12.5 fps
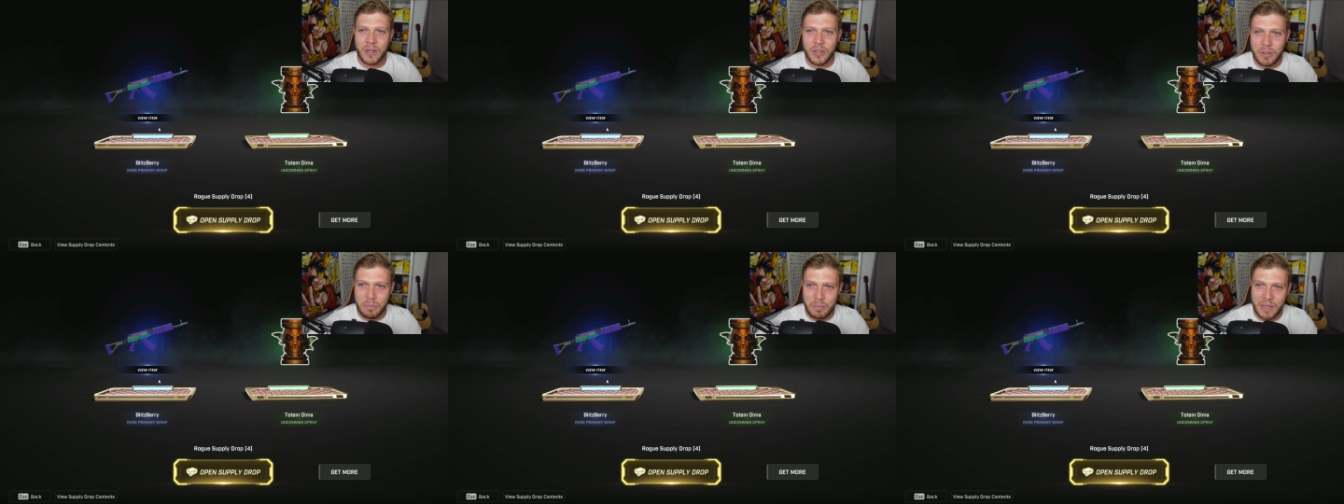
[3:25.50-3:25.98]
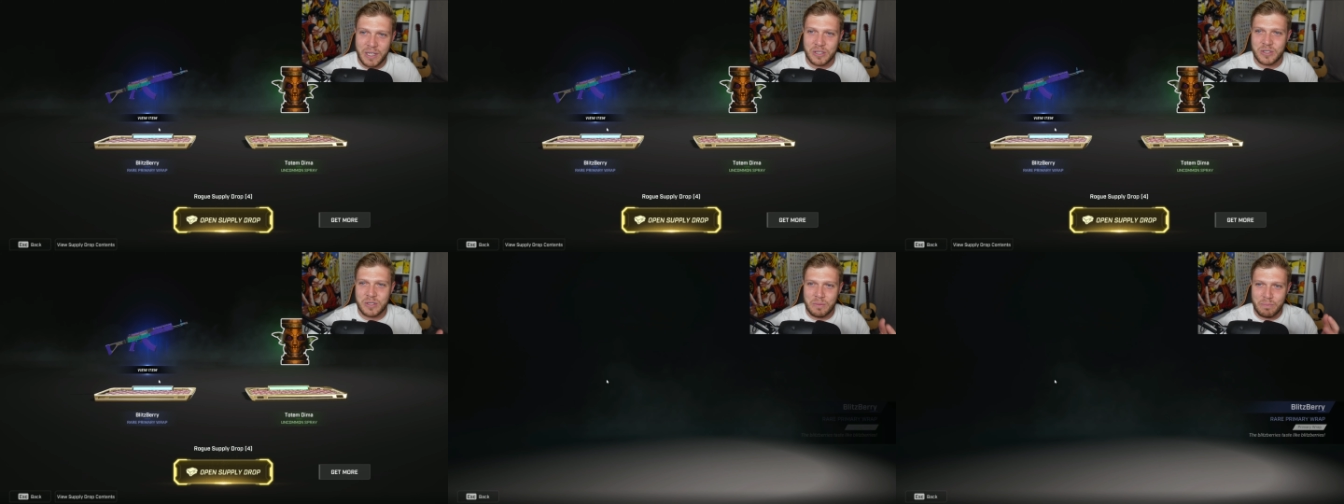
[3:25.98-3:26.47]
got the
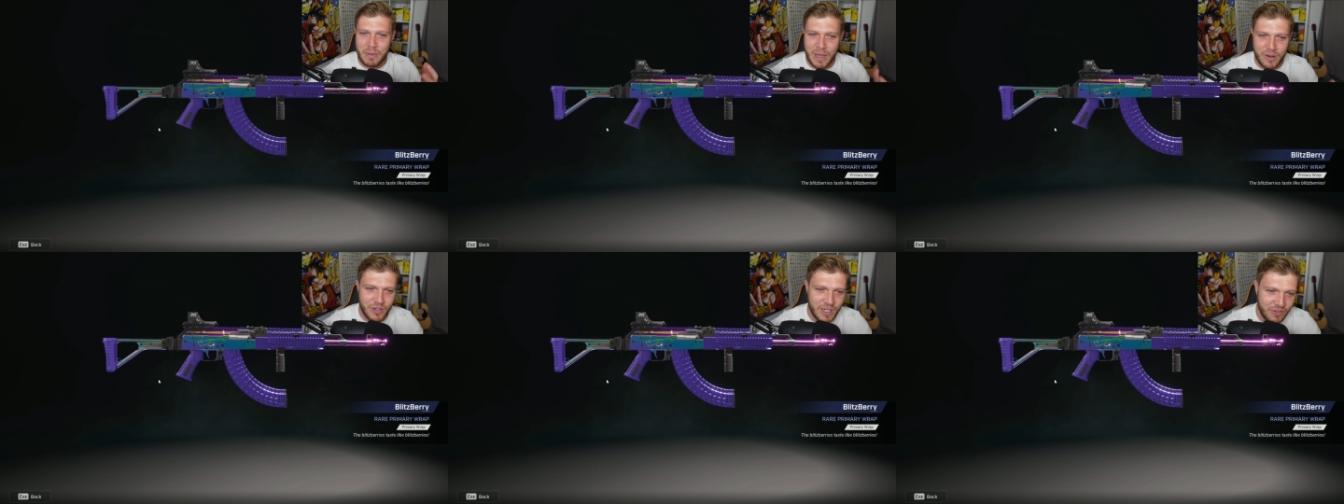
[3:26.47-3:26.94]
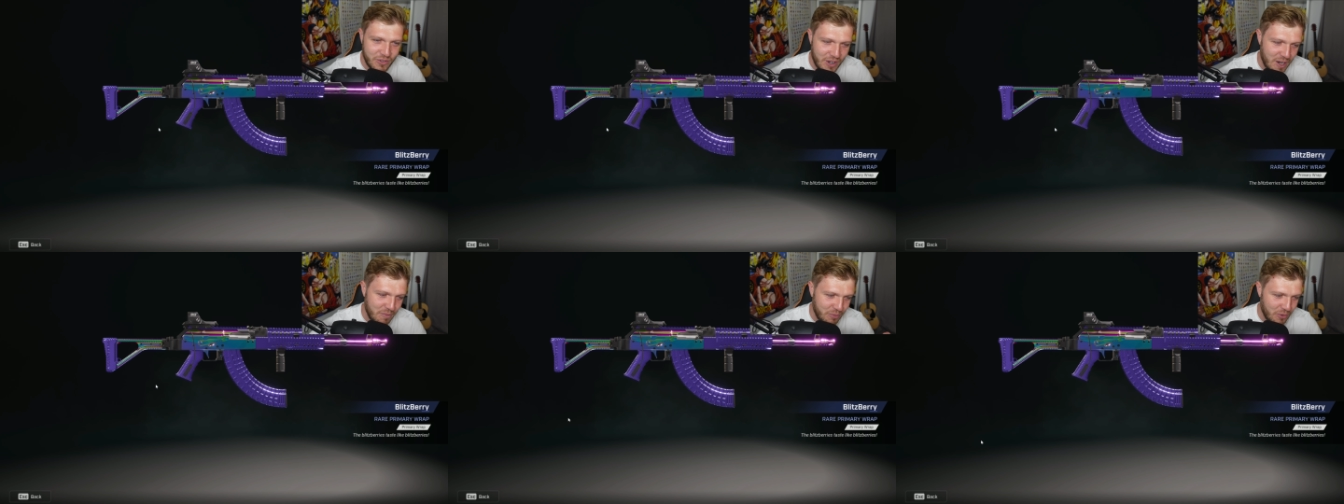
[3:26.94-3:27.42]
Blitz very
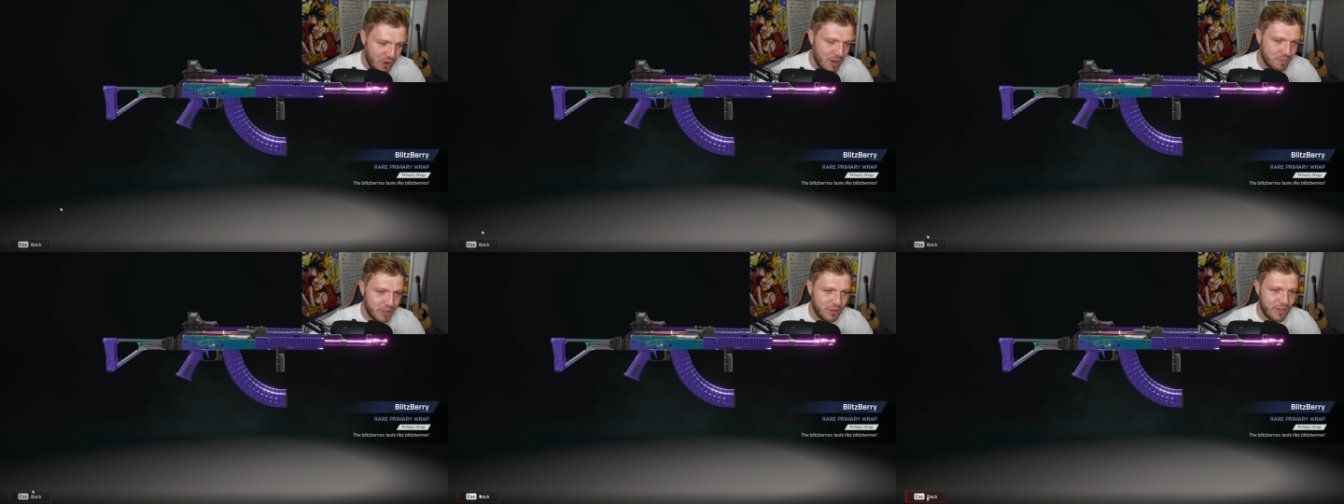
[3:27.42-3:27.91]
rare primary